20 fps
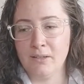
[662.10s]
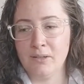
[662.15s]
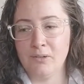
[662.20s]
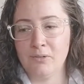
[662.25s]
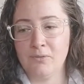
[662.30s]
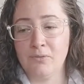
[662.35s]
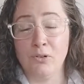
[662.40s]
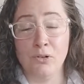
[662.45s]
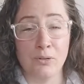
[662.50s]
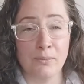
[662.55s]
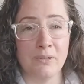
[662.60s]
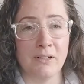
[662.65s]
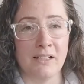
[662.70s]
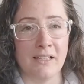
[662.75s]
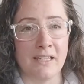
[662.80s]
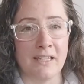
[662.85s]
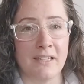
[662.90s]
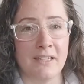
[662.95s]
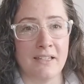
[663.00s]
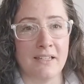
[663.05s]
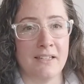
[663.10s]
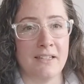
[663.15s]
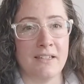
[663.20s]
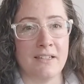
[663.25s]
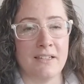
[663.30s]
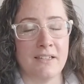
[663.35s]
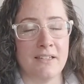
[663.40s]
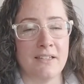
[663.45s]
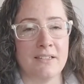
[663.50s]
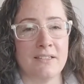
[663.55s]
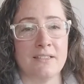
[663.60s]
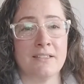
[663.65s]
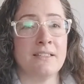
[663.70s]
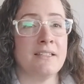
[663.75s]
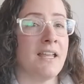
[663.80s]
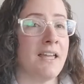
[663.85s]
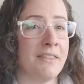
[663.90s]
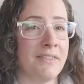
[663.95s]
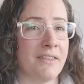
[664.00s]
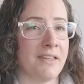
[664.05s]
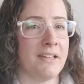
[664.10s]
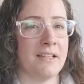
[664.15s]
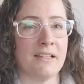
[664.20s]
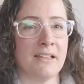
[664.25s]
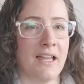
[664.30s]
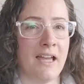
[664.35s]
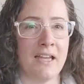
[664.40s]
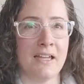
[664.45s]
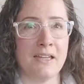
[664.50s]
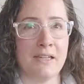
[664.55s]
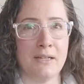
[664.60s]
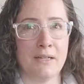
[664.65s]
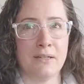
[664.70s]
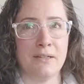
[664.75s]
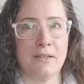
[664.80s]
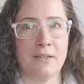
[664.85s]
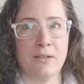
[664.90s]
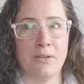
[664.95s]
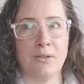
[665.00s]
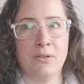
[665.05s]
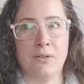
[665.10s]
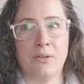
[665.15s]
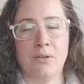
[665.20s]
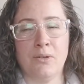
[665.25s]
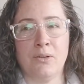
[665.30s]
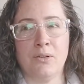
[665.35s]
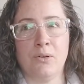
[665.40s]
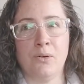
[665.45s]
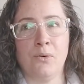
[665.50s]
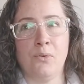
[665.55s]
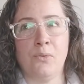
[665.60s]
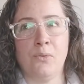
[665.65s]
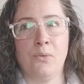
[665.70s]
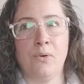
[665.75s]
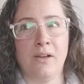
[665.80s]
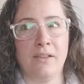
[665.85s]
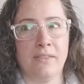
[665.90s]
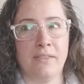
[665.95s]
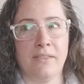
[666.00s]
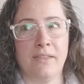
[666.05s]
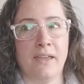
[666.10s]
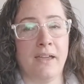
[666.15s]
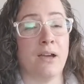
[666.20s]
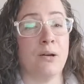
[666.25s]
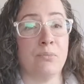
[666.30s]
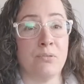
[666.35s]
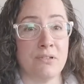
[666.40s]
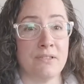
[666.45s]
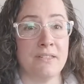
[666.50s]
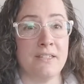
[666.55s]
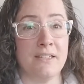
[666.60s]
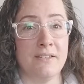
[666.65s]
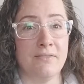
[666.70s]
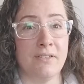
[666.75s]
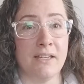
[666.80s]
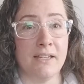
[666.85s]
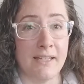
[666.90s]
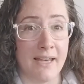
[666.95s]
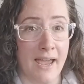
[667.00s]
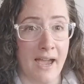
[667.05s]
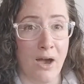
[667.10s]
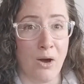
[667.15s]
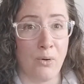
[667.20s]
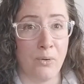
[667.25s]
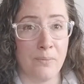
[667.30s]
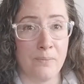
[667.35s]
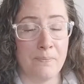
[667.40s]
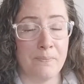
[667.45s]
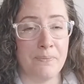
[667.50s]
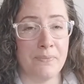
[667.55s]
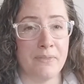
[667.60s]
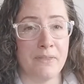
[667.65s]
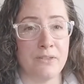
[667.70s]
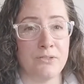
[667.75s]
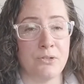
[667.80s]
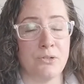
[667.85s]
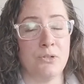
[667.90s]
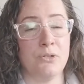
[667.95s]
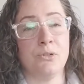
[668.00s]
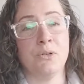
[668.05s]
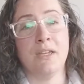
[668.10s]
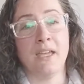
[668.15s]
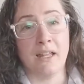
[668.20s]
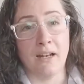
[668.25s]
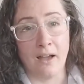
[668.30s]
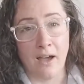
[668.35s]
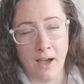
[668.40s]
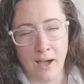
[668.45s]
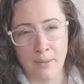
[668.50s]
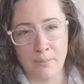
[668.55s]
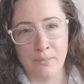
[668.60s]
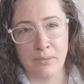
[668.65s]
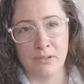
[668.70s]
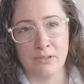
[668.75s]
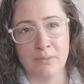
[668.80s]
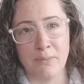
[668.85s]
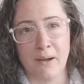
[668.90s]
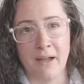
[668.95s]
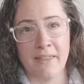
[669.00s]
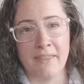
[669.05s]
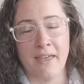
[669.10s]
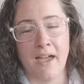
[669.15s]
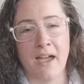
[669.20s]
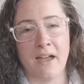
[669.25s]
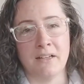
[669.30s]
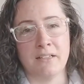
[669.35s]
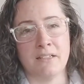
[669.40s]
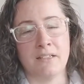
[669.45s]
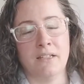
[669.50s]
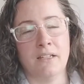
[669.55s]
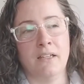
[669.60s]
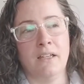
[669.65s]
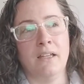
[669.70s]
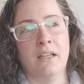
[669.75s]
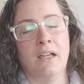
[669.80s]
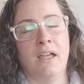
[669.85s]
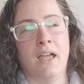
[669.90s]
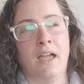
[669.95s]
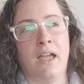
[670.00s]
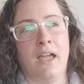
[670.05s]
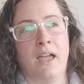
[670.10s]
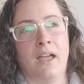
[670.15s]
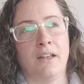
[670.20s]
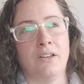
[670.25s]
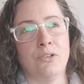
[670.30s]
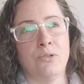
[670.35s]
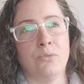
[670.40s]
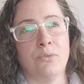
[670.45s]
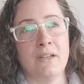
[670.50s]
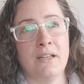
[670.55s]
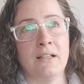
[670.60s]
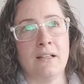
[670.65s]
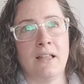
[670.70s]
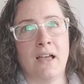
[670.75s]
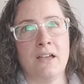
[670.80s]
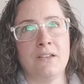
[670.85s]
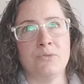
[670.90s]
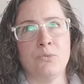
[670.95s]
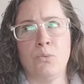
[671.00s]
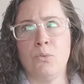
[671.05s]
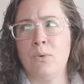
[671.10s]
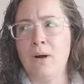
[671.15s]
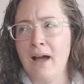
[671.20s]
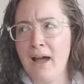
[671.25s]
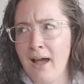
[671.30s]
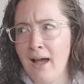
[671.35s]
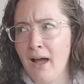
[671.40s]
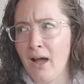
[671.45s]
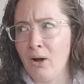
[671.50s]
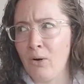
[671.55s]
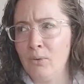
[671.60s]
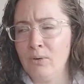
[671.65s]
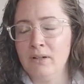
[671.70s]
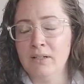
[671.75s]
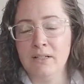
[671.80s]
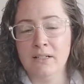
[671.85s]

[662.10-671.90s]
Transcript: formerly is nothing like what they are perceiving now. So you get humbled by that, and you realize, wow,